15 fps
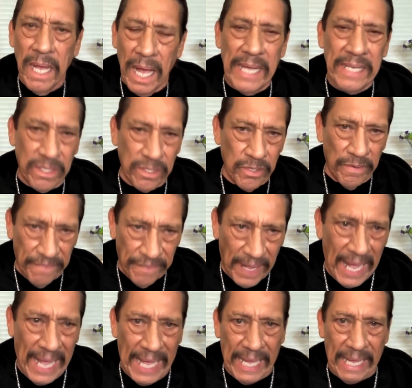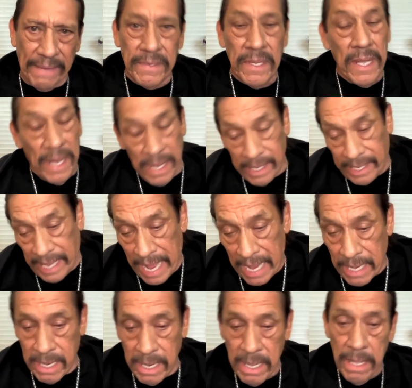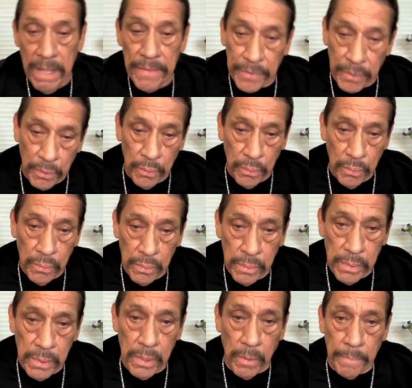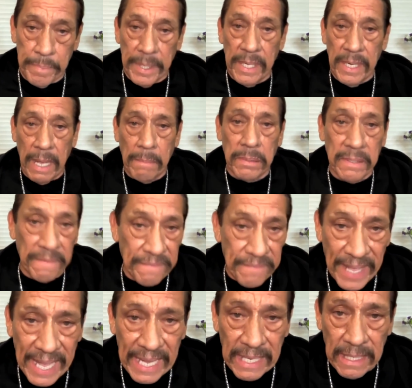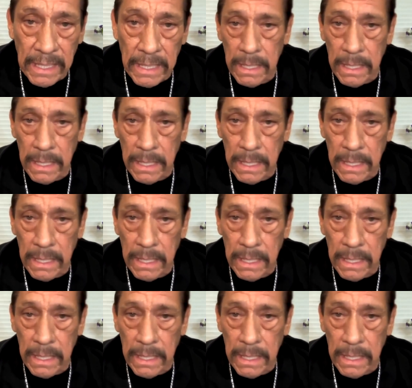I survived again through, you know, being able to fight.